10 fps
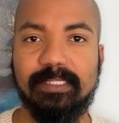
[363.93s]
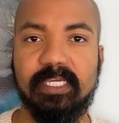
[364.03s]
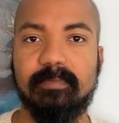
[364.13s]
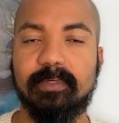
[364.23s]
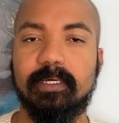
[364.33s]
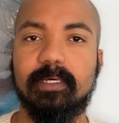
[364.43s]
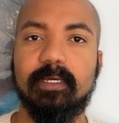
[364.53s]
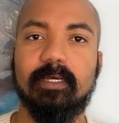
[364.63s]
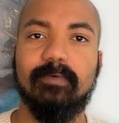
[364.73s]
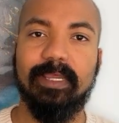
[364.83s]
that deep,
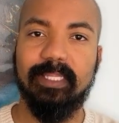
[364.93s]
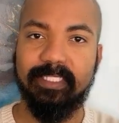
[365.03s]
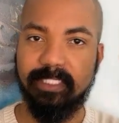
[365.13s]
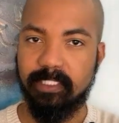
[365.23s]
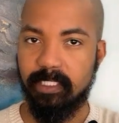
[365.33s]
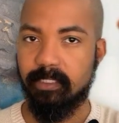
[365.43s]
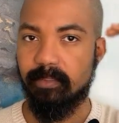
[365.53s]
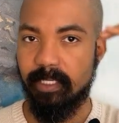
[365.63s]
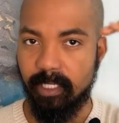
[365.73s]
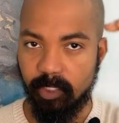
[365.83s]
right? This is
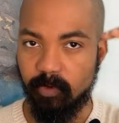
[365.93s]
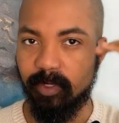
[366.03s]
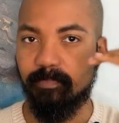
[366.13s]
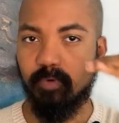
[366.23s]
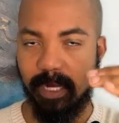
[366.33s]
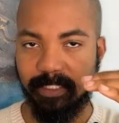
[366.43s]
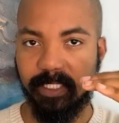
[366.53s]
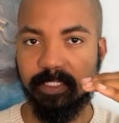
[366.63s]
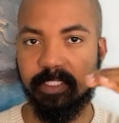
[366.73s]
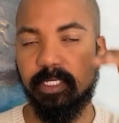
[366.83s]
a iterative
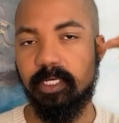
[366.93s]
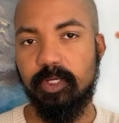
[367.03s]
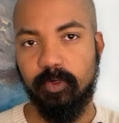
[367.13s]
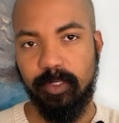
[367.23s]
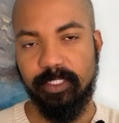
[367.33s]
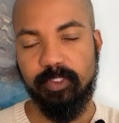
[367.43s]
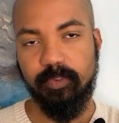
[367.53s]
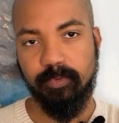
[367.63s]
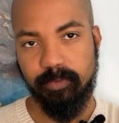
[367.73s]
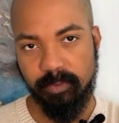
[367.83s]
process. You're going
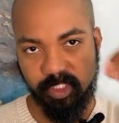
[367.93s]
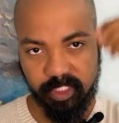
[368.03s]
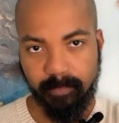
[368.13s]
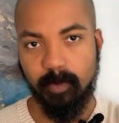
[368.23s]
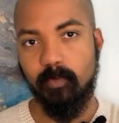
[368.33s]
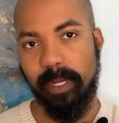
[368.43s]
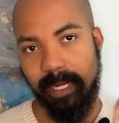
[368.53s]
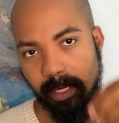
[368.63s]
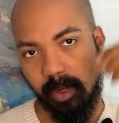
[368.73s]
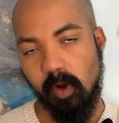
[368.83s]
to chip
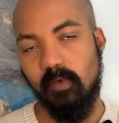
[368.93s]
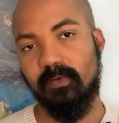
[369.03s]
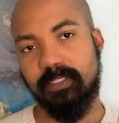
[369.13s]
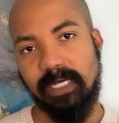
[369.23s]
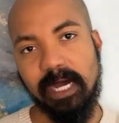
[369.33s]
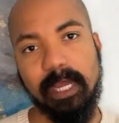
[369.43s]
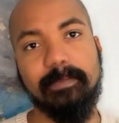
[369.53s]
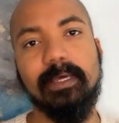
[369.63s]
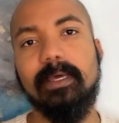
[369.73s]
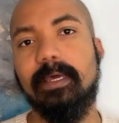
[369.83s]
away over
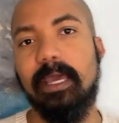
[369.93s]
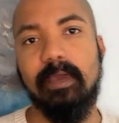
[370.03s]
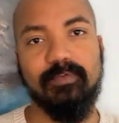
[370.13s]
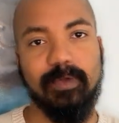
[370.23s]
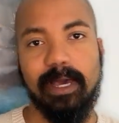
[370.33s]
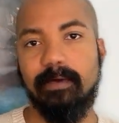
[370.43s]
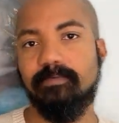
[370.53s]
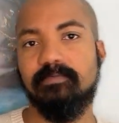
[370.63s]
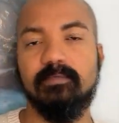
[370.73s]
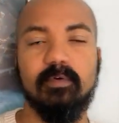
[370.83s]
time. And if you
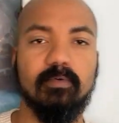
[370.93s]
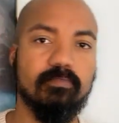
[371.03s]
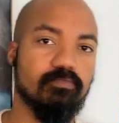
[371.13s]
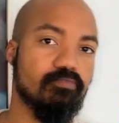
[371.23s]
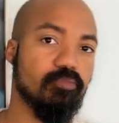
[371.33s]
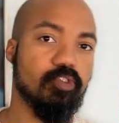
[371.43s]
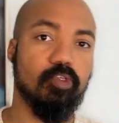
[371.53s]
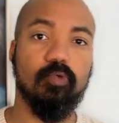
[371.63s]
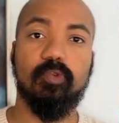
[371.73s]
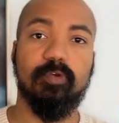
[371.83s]
have
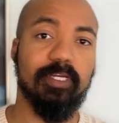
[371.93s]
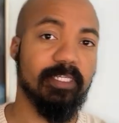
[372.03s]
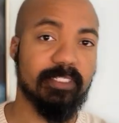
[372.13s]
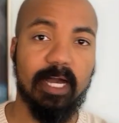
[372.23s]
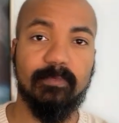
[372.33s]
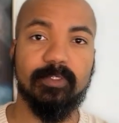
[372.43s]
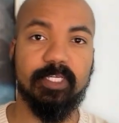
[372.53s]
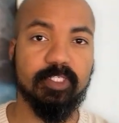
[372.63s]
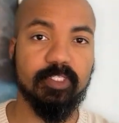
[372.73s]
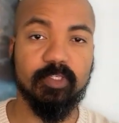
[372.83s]
2, 3 deep
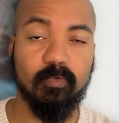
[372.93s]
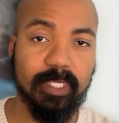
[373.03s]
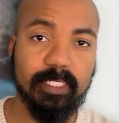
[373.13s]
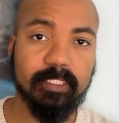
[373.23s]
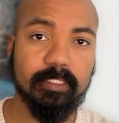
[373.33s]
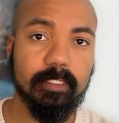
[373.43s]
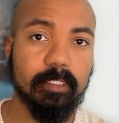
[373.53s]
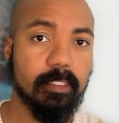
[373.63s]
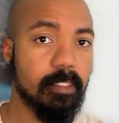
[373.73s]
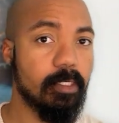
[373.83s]
conversations a week,
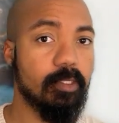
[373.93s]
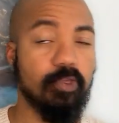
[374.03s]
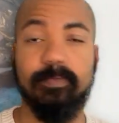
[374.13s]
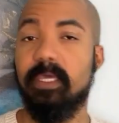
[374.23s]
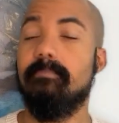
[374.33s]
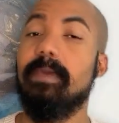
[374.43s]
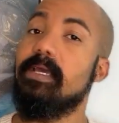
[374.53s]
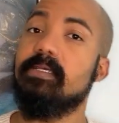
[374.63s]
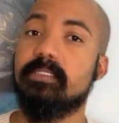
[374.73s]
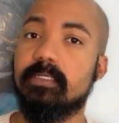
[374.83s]
you'd be
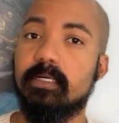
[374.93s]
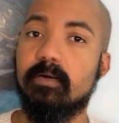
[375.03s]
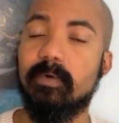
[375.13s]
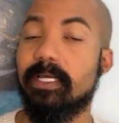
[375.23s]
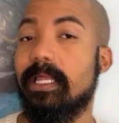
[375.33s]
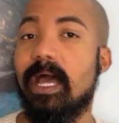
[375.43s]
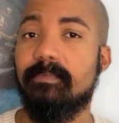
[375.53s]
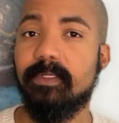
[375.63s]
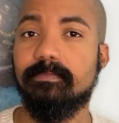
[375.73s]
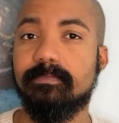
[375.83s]
amazed what can
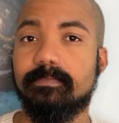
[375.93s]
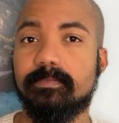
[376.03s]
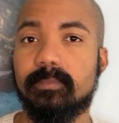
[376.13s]
happen,